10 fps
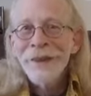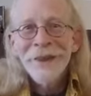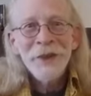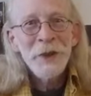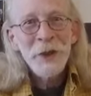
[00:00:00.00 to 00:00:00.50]

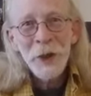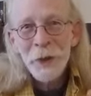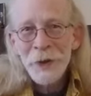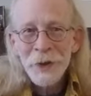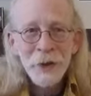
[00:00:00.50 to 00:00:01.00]
the
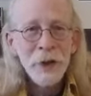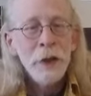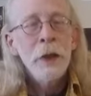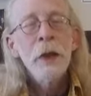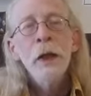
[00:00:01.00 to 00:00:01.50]
jokester.
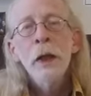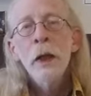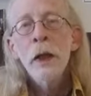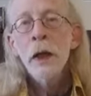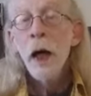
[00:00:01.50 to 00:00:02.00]

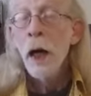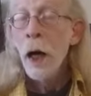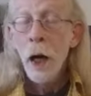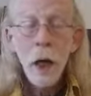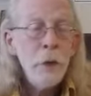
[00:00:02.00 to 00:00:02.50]

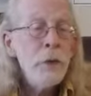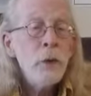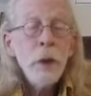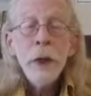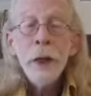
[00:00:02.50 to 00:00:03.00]
Either
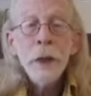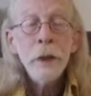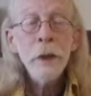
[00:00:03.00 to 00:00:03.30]
way, you